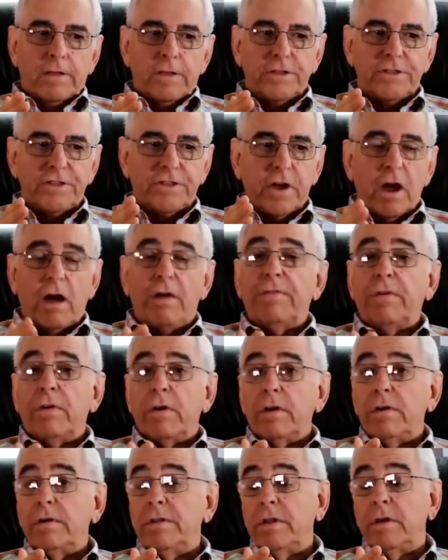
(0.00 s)

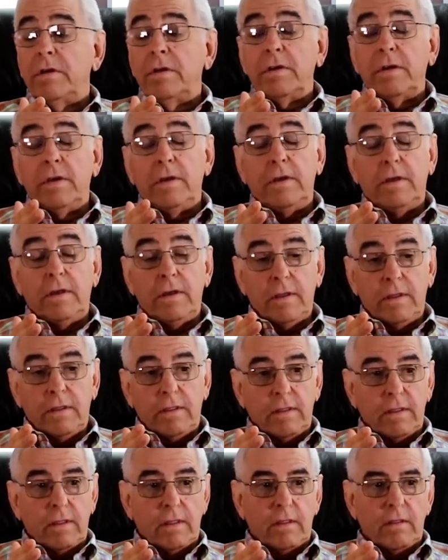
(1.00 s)
discover the
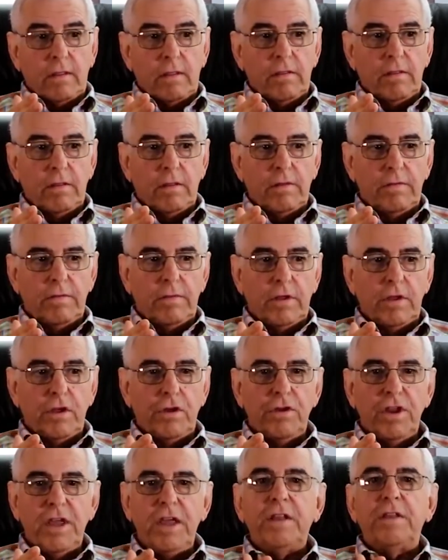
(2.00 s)

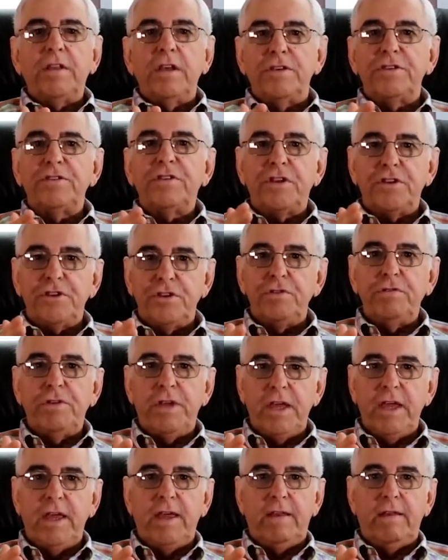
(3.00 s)
uniqueness that you
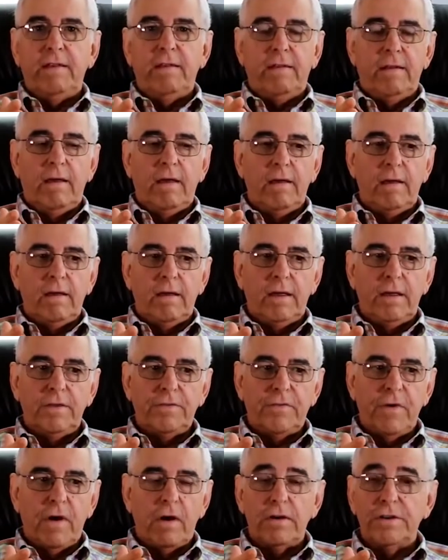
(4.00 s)
need
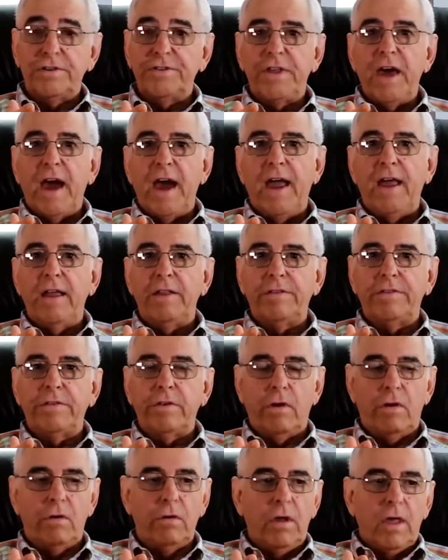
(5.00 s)
as far as diet.
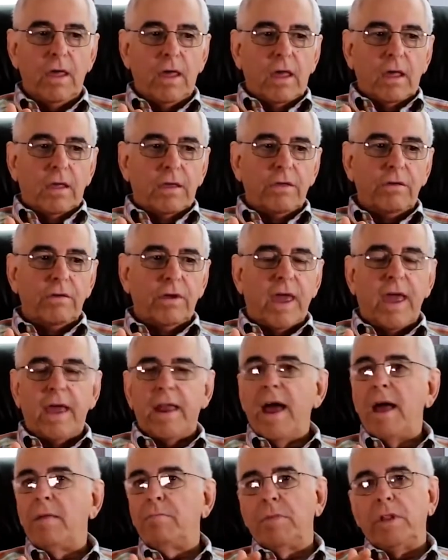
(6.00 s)
So you
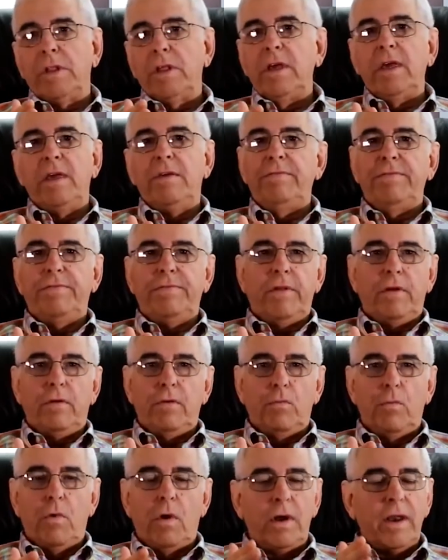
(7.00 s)
cannot believe
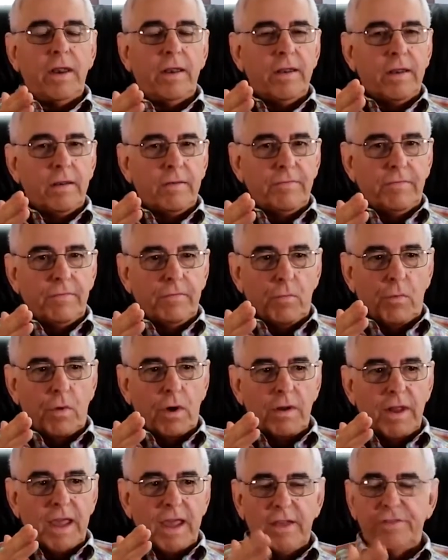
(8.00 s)

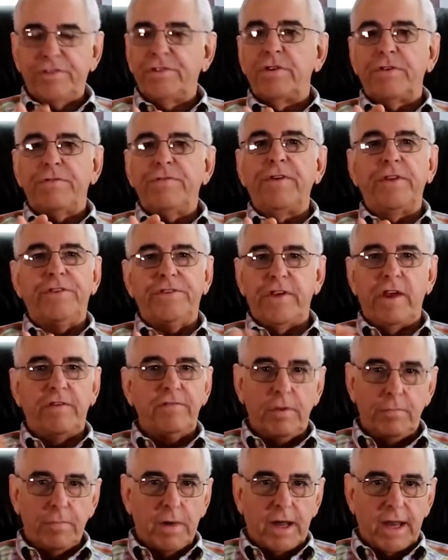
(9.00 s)
one answer fits
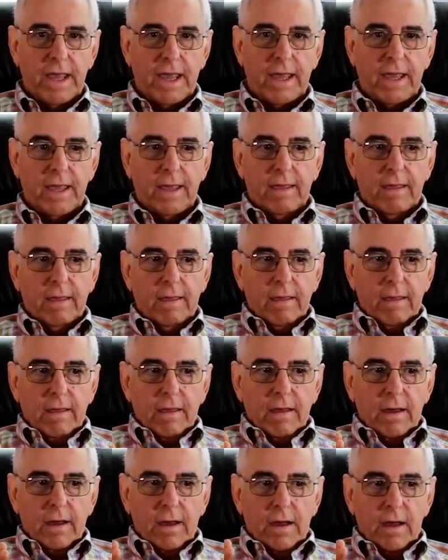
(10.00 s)
everybody.
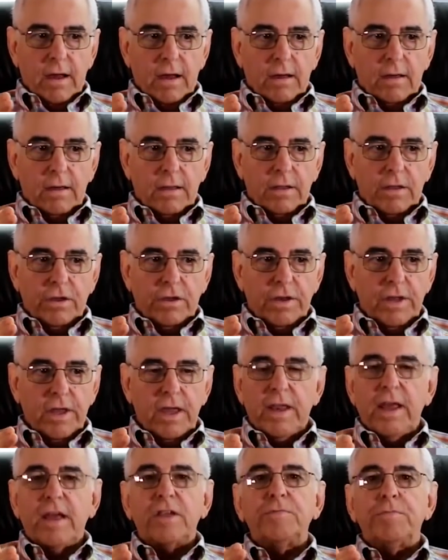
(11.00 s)
You
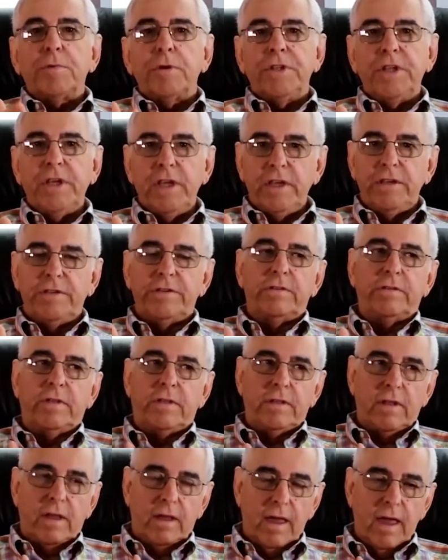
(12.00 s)
need expertise
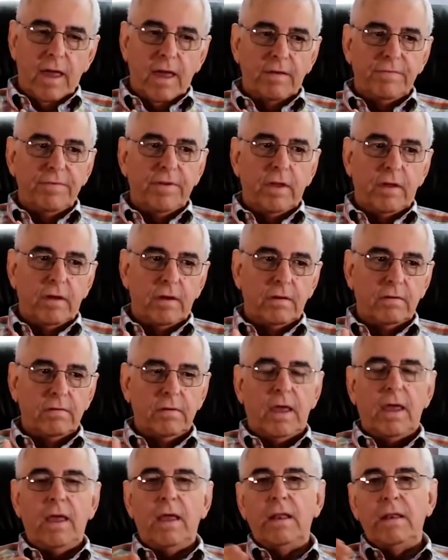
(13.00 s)
that they have here,
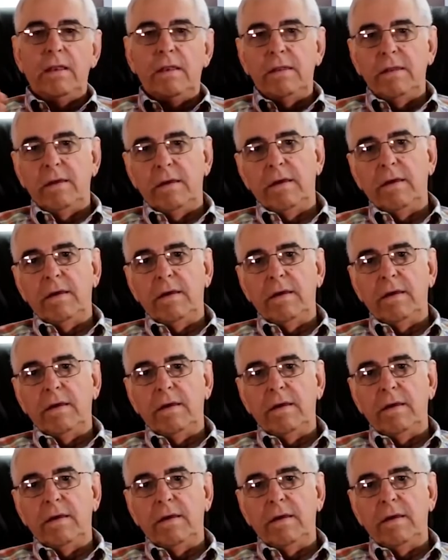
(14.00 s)
and